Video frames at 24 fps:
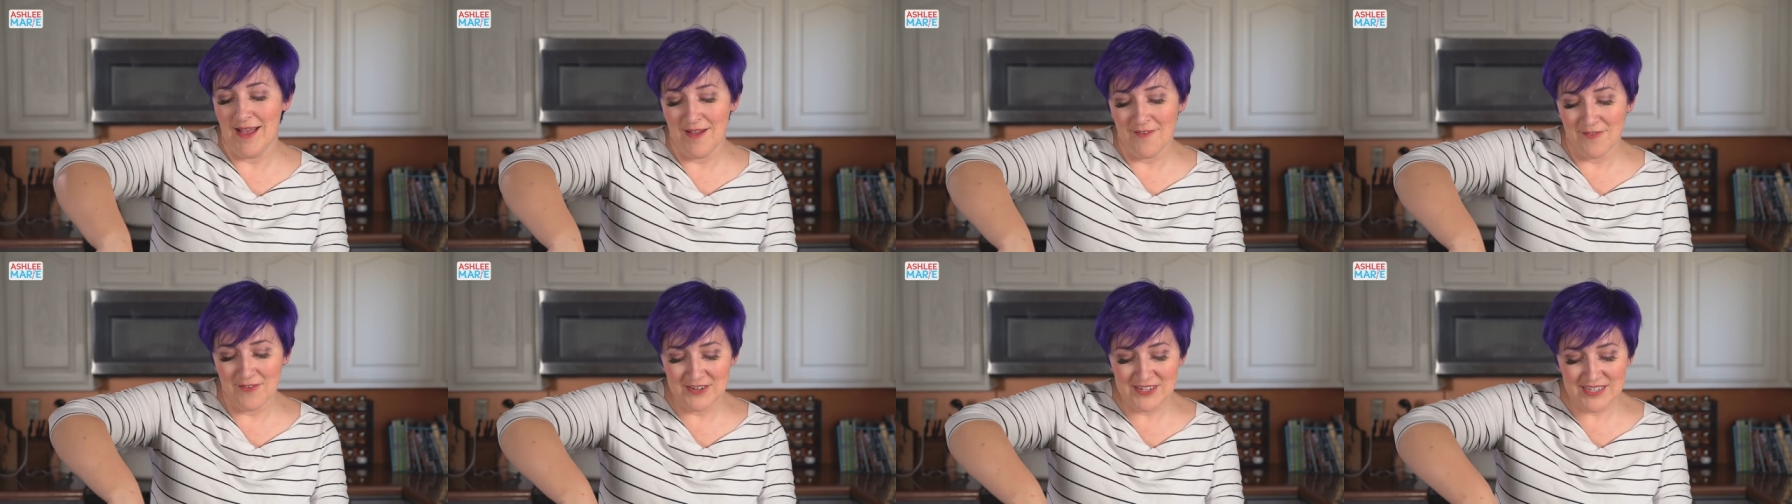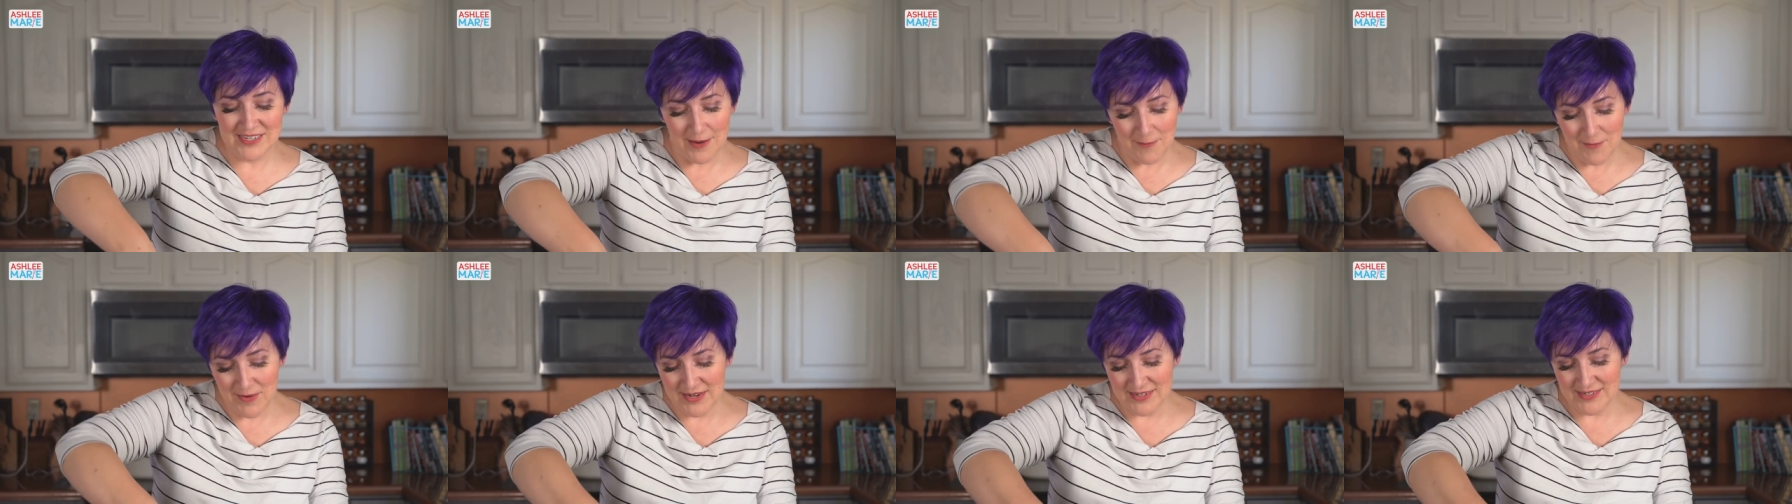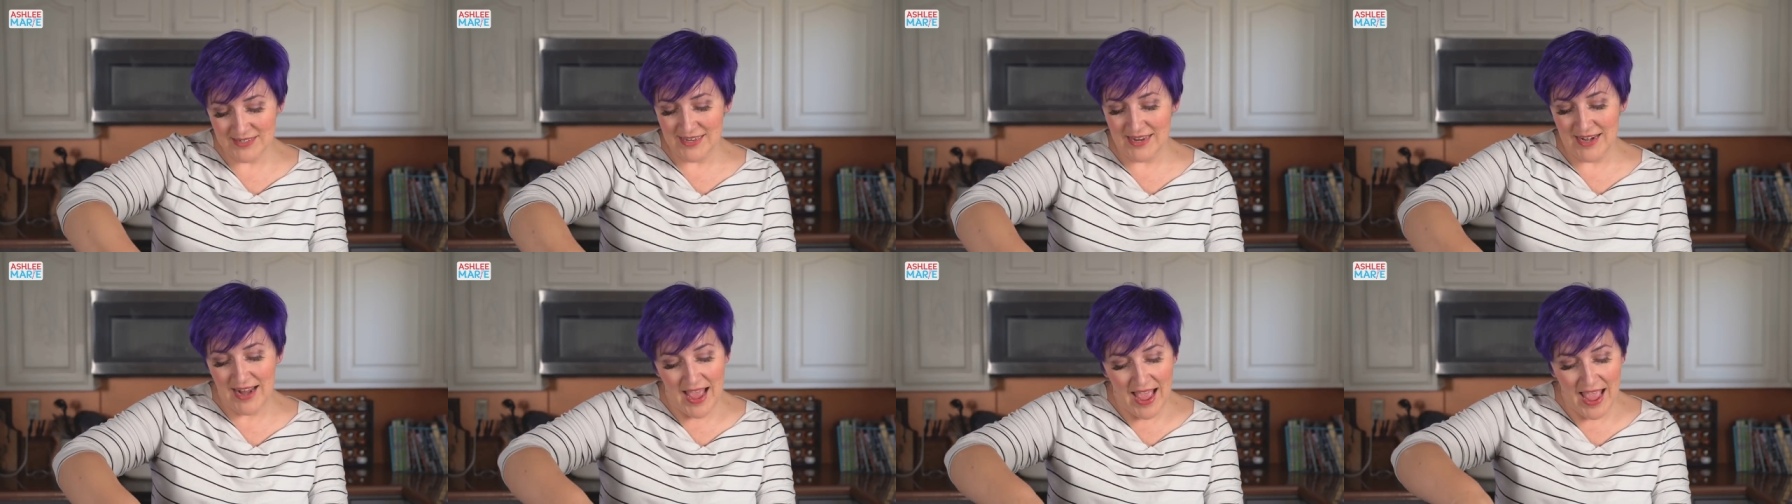For some
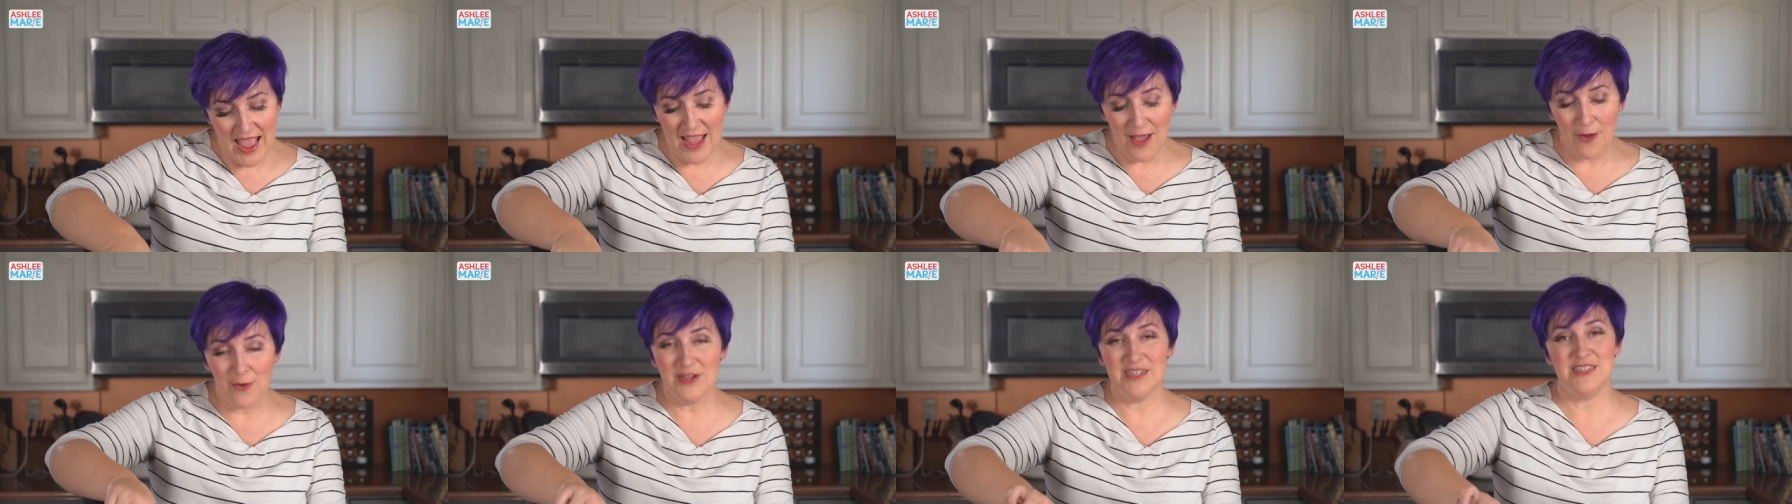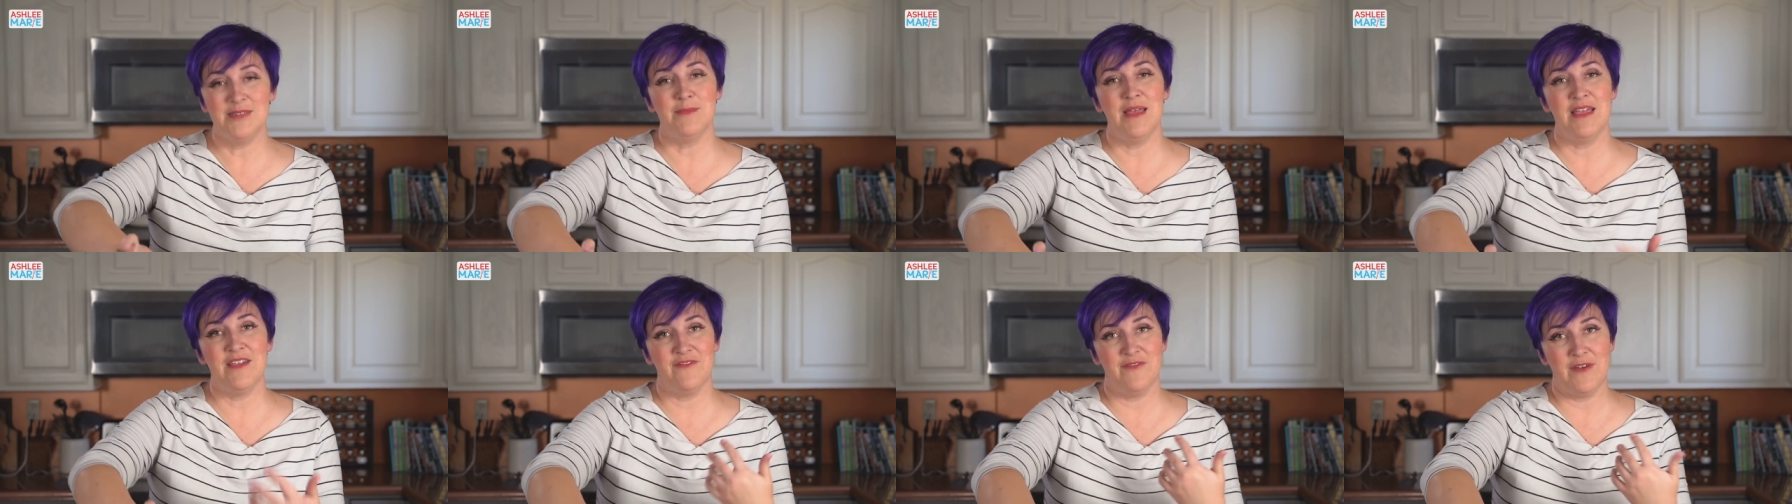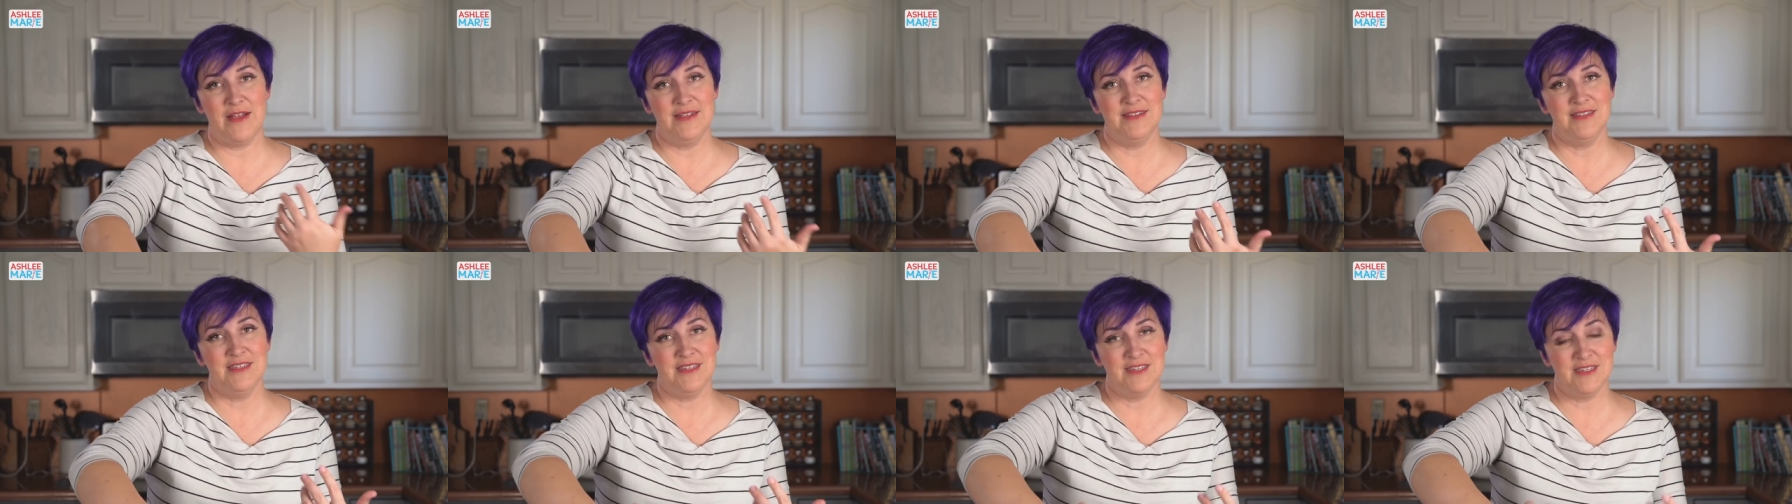reason, I always make
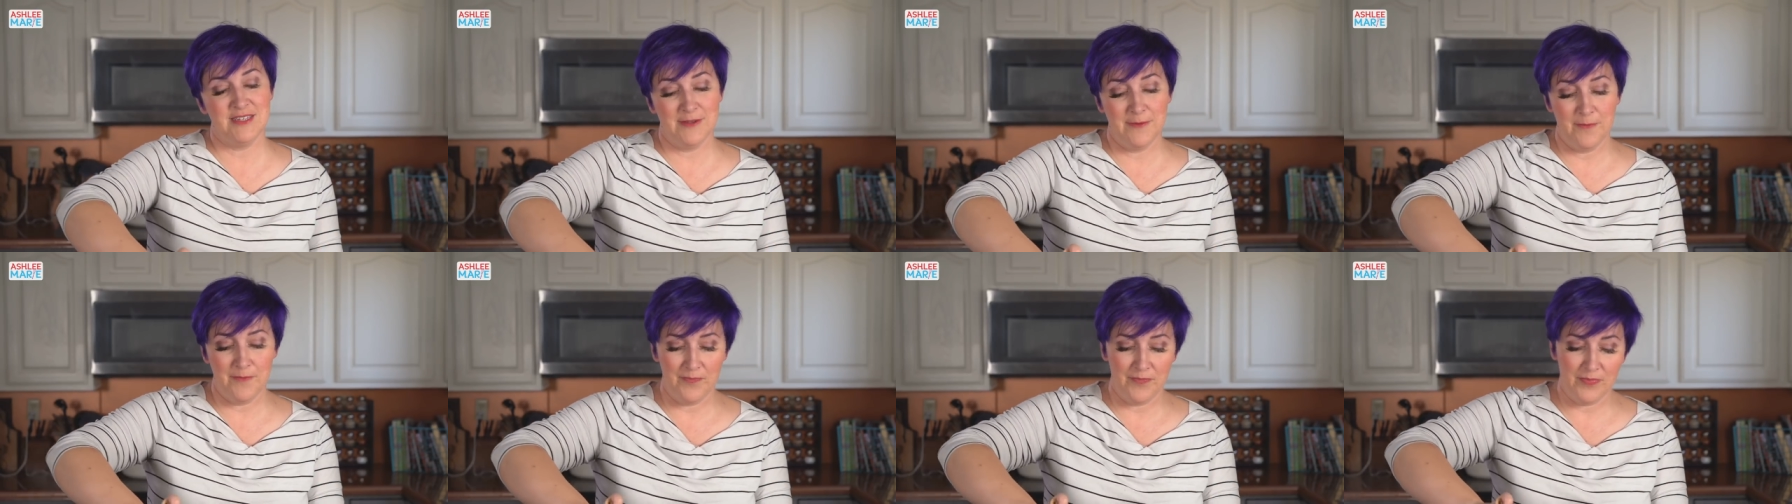friends